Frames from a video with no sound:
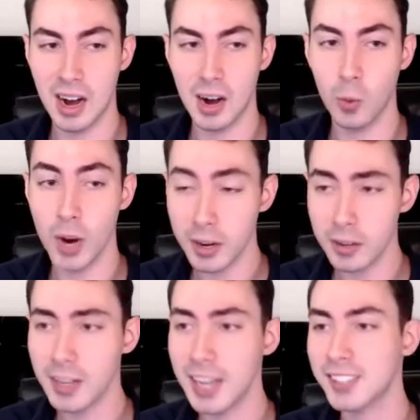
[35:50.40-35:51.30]

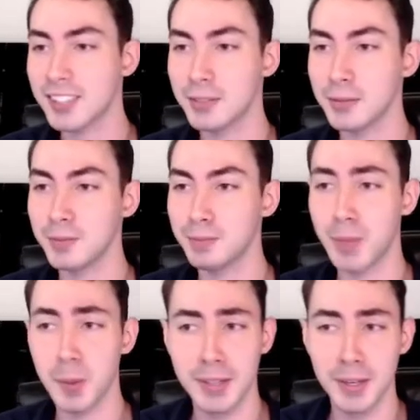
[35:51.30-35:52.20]
where it's
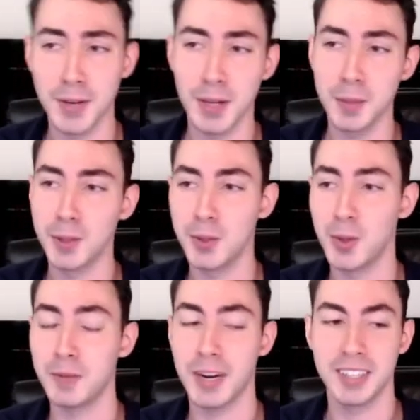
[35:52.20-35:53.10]
publicly available, you
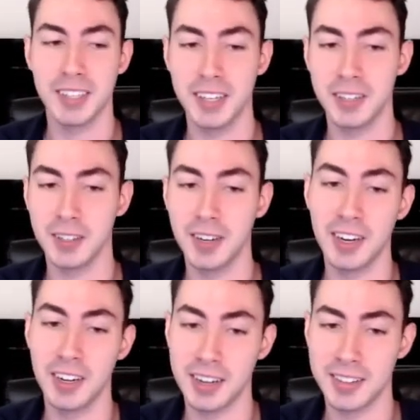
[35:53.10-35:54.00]
can find it here
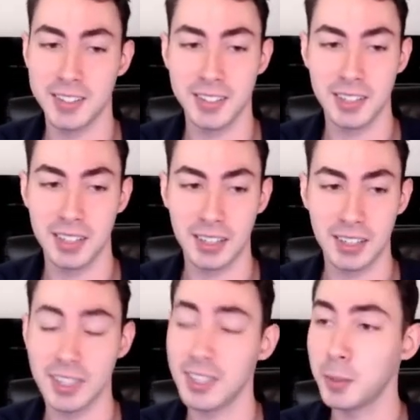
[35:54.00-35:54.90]
at this
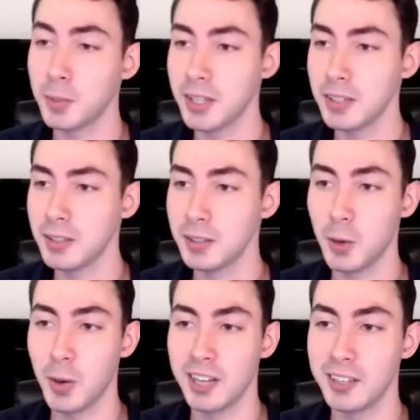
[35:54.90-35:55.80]
GitHub link.
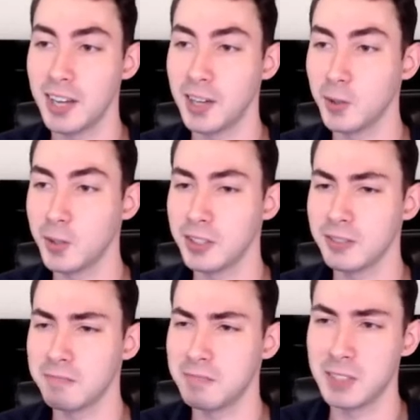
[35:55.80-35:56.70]
Go ahead and download it,
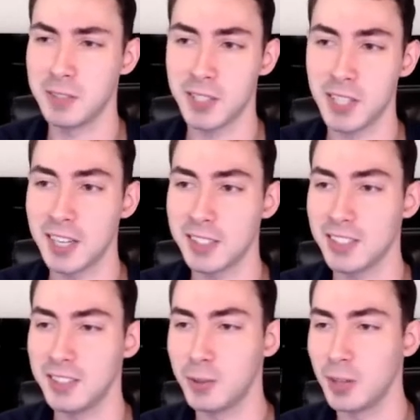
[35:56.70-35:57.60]
give it a shot,
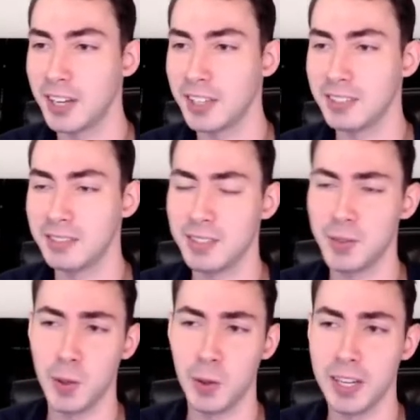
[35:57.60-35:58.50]
see if you like it. If
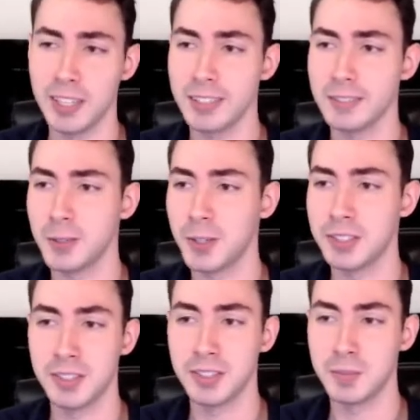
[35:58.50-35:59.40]
you don't like it,
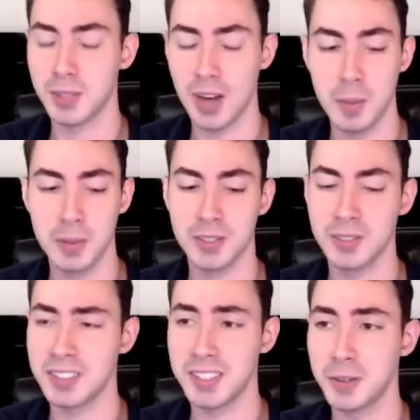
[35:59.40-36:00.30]
criticisms,
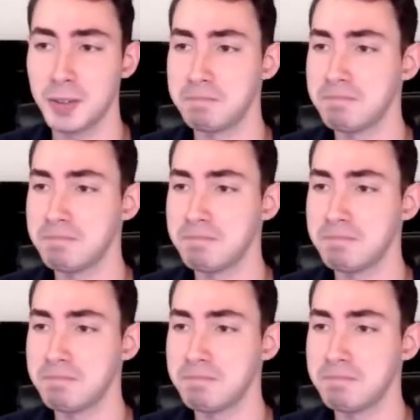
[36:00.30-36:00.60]
comments, etc.,